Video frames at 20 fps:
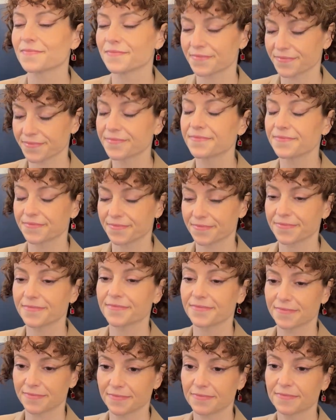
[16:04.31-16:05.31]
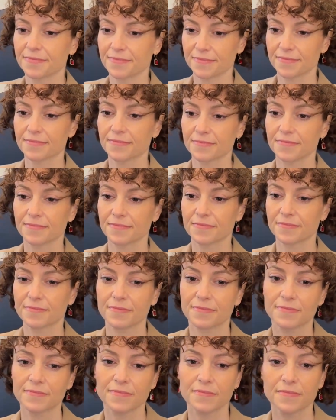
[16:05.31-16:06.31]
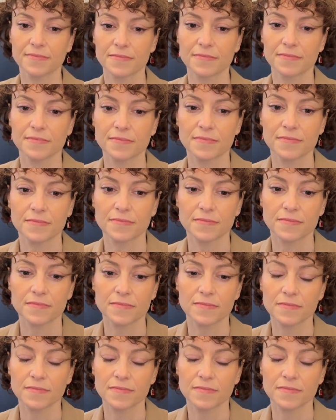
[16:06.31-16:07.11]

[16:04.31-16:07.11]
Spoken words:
And that's why so far,